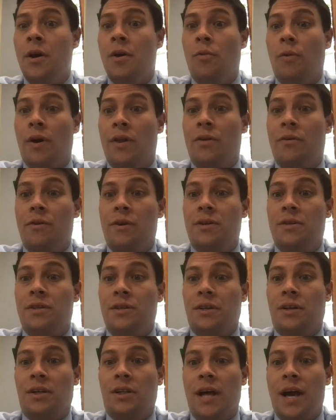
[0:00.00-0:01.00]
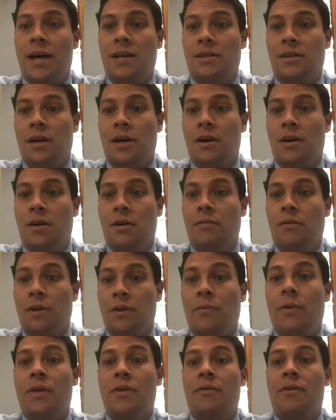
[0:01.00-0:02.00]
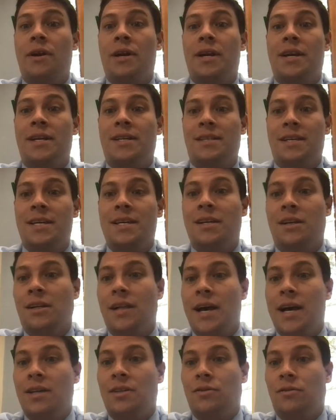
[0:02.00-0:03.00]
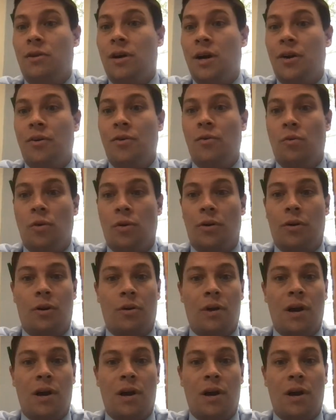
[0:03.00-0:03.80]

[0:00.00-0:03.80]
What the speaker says: Whether it is in class or on her work,